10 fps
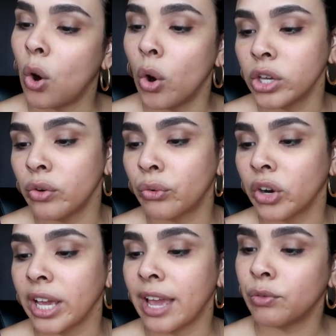Oil
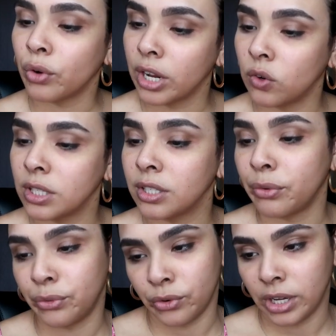free and fragrance
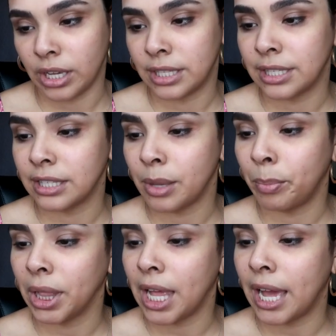free. It says
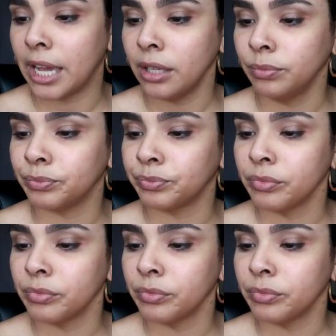apply